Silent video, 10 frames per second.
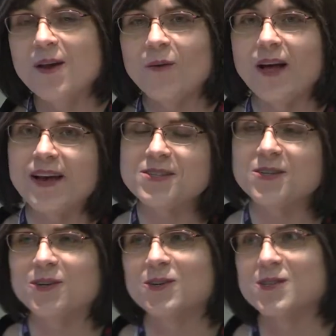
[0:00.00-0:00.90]
Well, as it
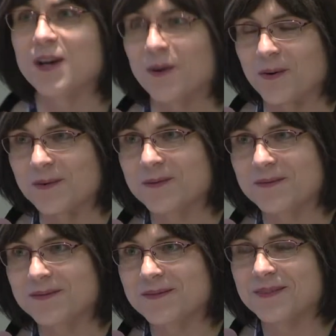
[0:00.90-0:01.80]
turns out,
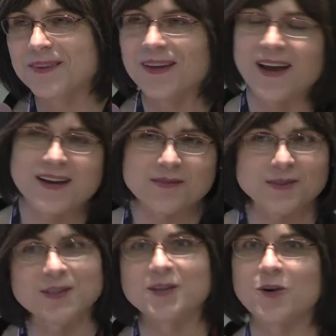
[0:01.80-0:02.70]
I never
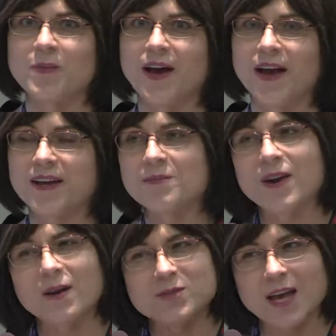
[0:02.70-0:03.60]
did go back, but
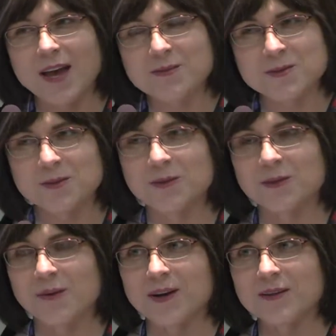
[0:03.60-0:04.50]
I was absolutely
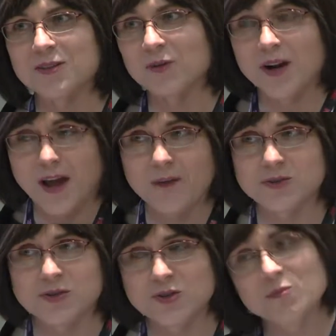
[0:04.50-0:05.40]
ready to, and I was
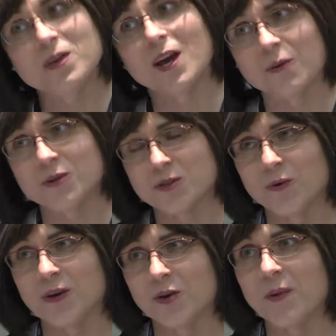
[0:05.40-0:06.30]
assuming I was
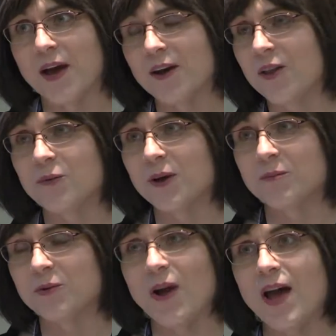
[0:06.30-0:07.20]
going to go back all the way up
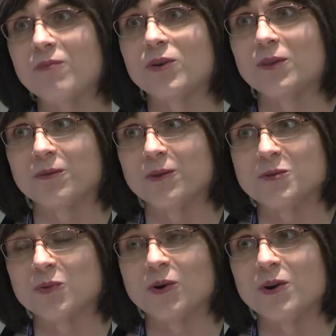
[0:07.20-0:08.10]
through halfway through this
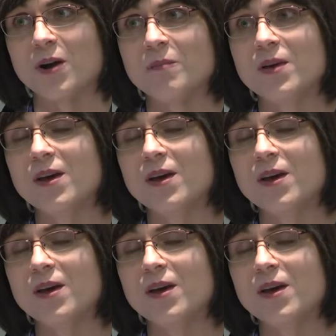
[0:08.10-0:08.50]
program,